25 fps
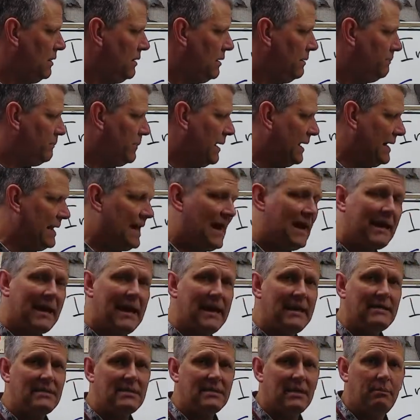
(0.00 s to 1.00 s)

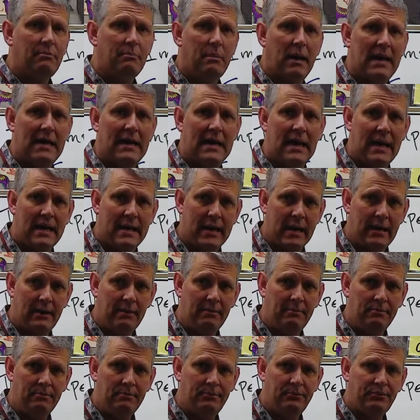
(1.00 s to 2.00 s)
Bailarais and bailaran.
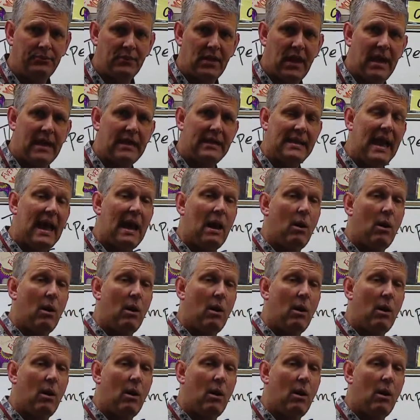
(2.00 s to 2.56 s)
Okay, now,